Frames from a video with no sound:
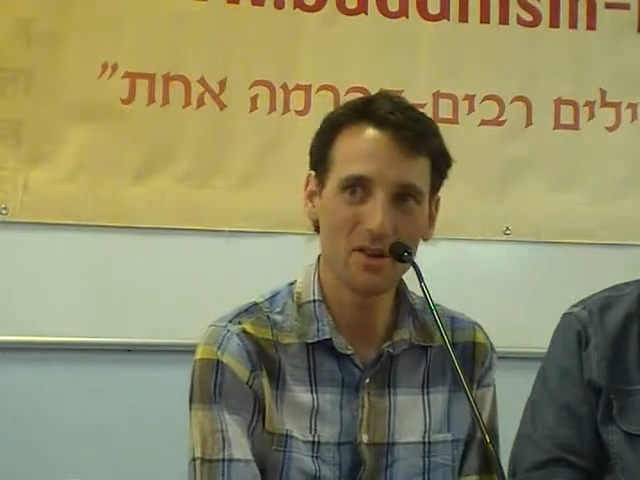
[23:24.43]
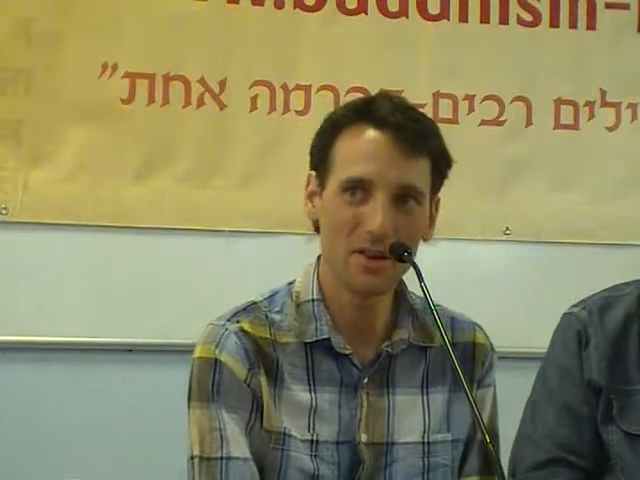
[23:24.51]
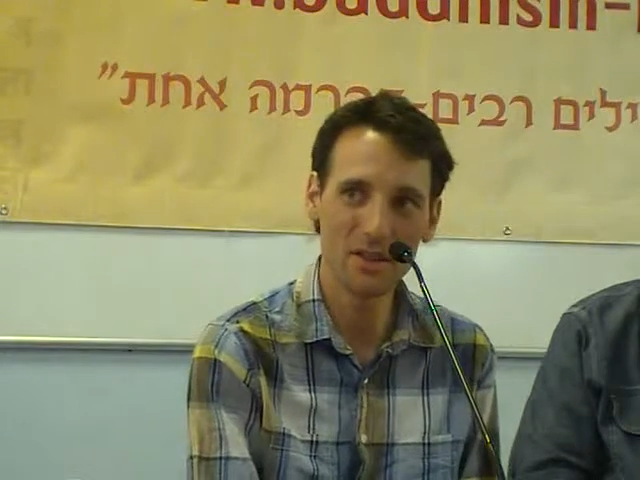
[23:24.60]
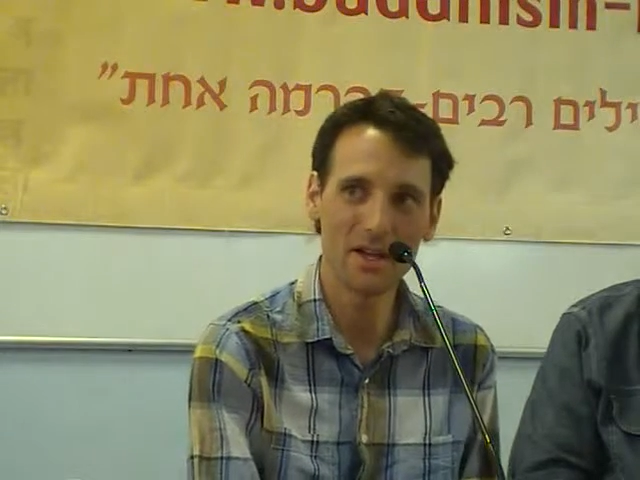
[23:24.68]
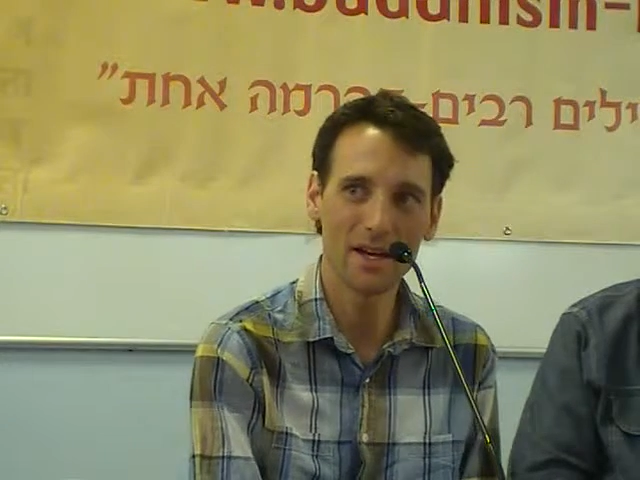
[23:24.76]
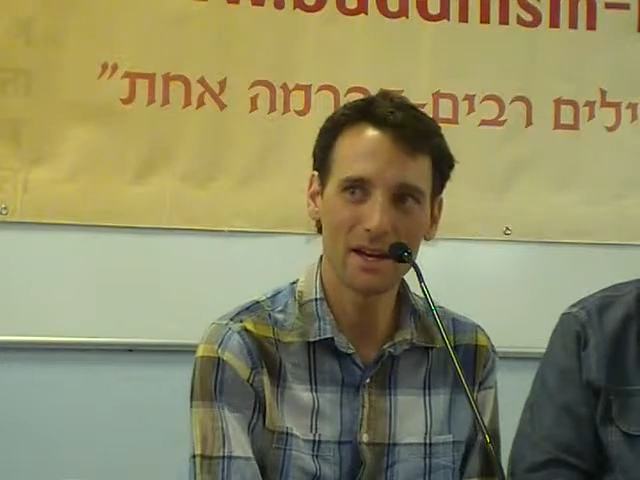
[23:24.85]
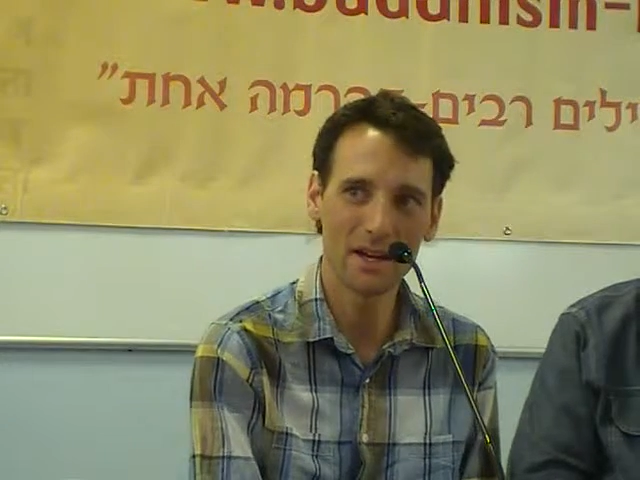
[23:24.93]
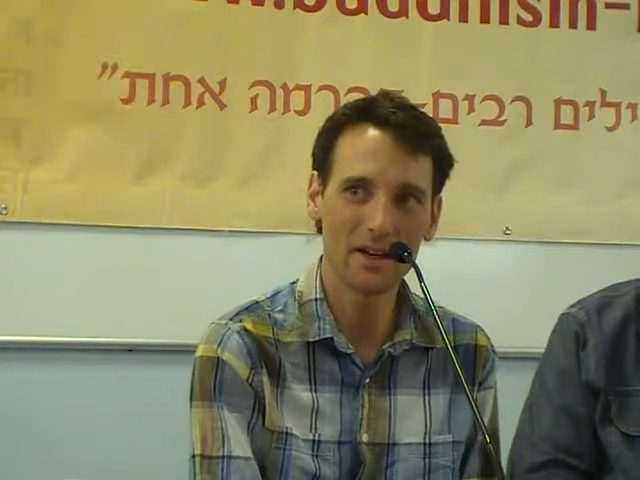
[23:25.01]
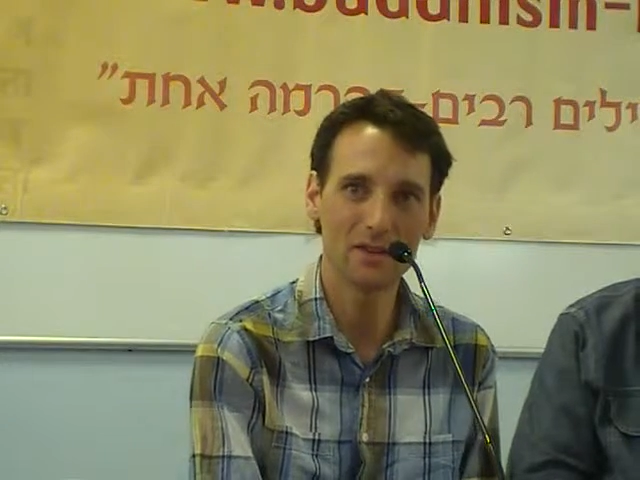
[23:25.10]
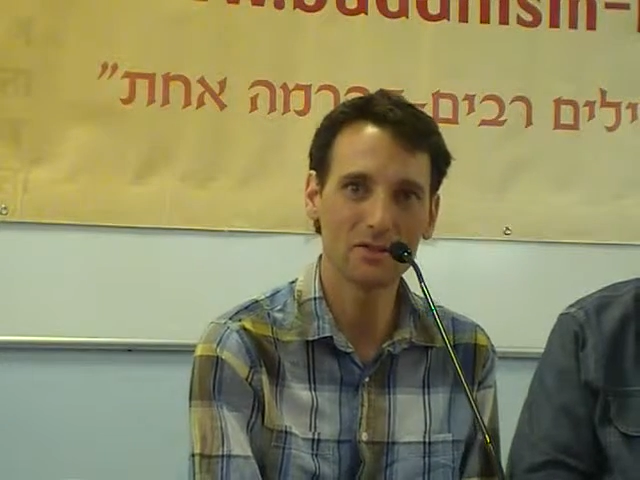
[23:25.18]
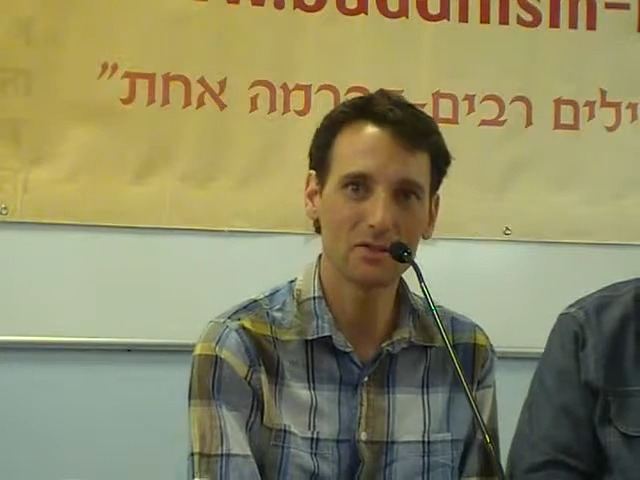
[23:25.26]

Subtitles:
on that hair